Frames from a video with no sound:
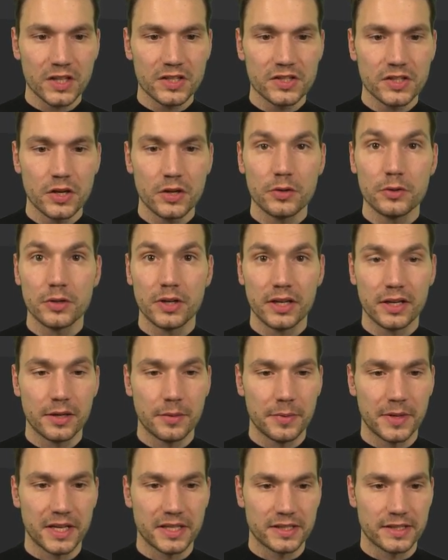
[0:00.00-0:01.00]
So
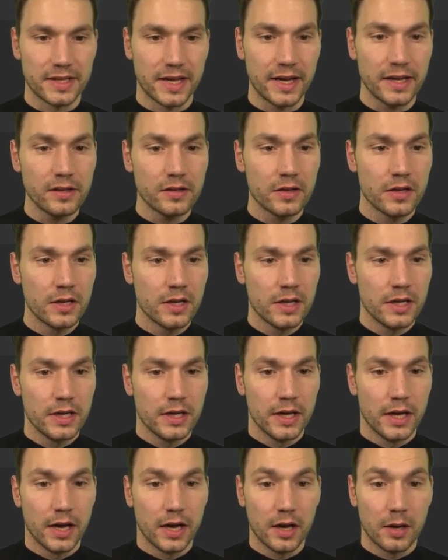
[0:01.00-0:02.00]
um, that's that.
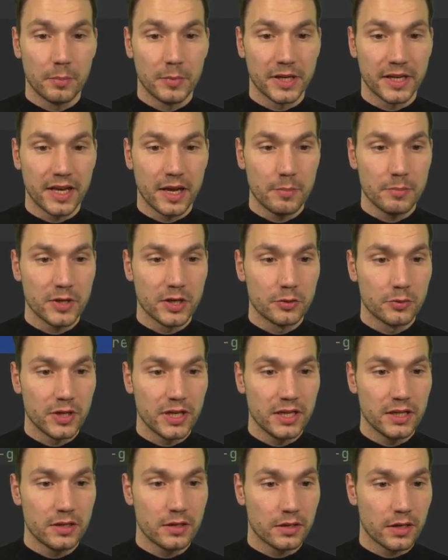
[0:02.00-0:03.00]
Um, it can be
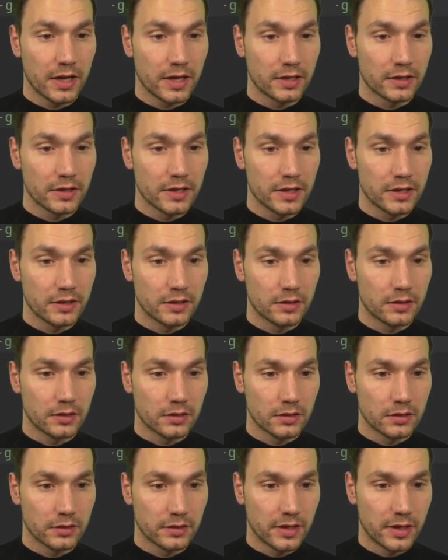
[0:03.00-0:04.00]
green and
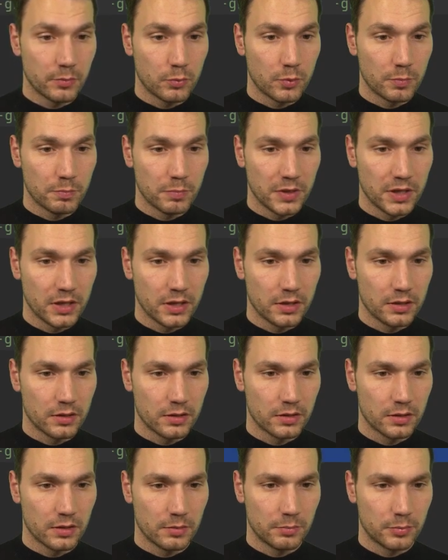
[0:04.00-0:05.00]
then that would be
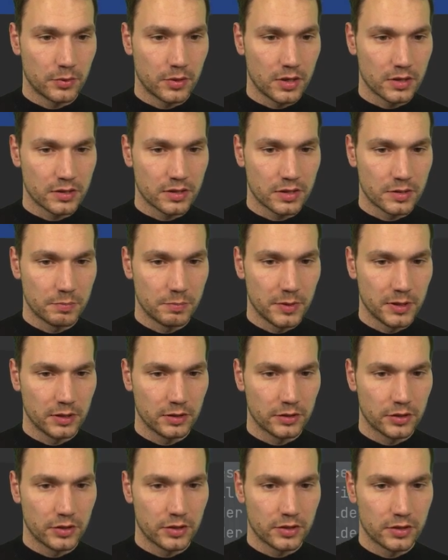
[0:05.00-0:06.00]
a process
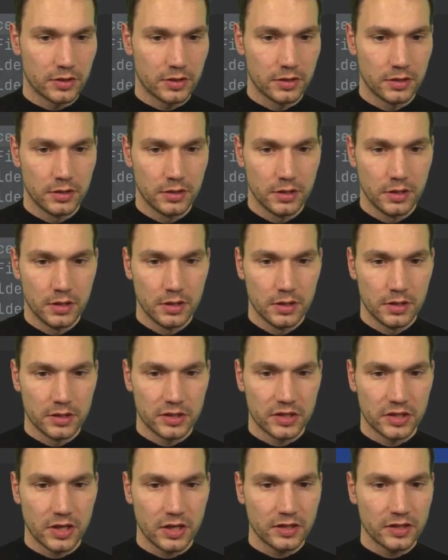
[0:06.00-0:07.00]
builder
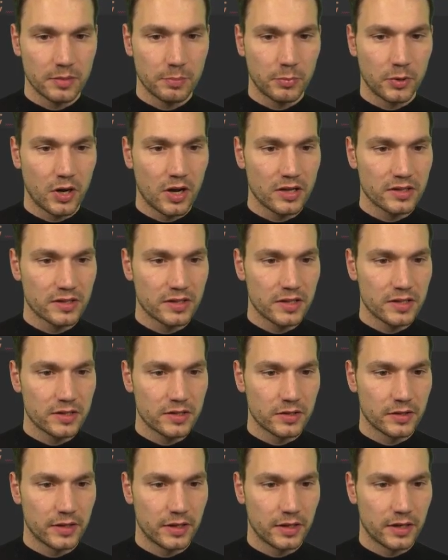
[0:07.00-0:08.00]
start the process.
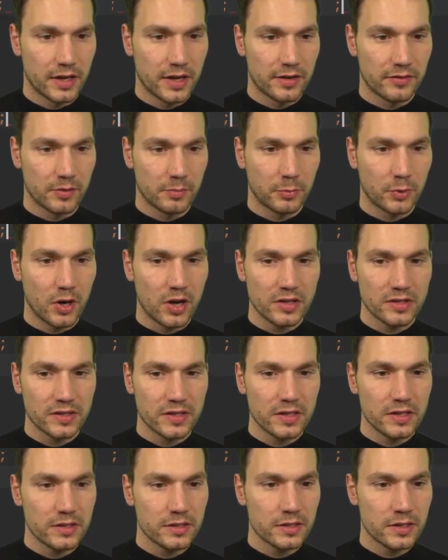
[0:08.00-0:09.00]
So then I have a
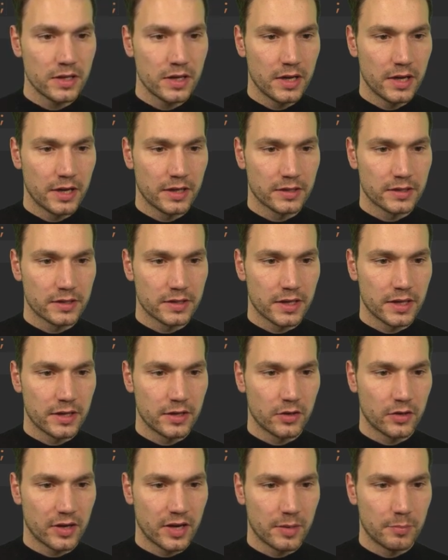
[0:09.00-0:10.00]
process and say,
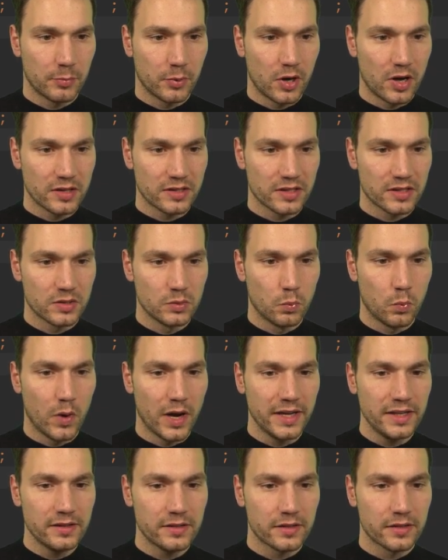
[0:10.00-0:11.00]
okay, process
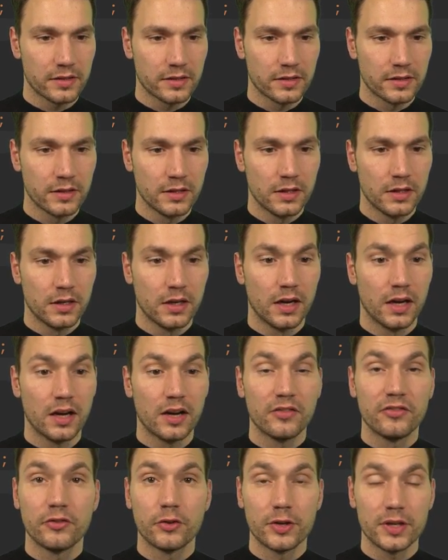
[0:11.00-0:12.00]
wait
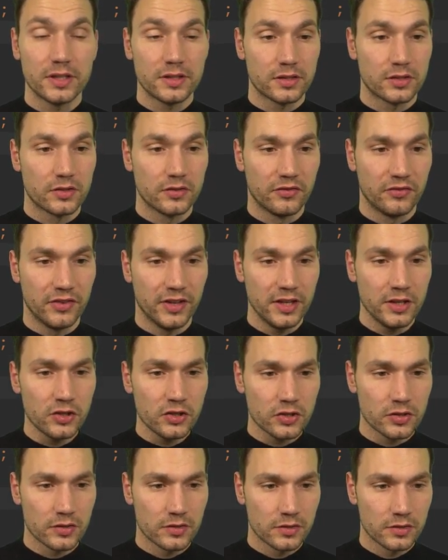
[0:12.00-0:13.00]
uh, for it to
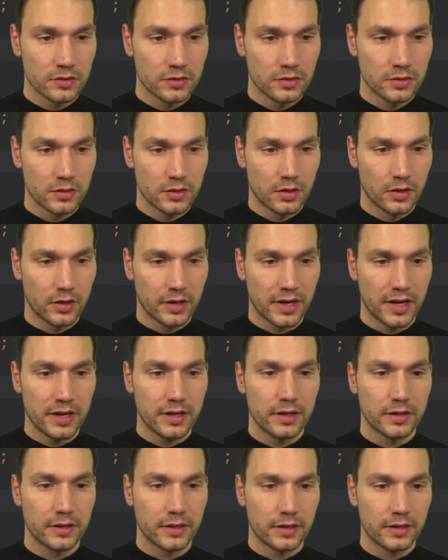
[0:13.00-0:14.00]
finish.
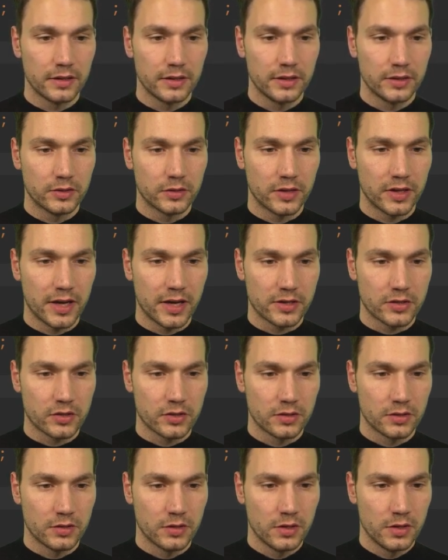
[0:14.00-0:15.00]
Okay, and then I need to catch
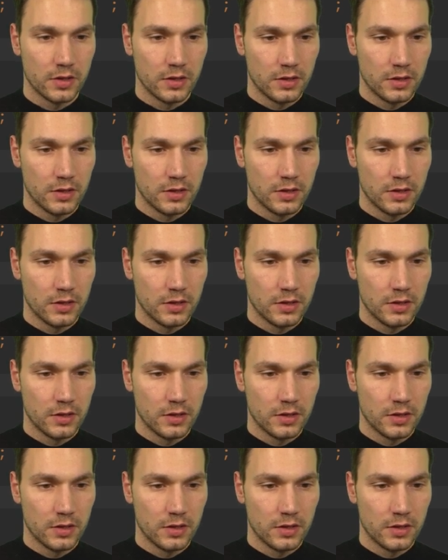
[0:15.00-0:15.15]
an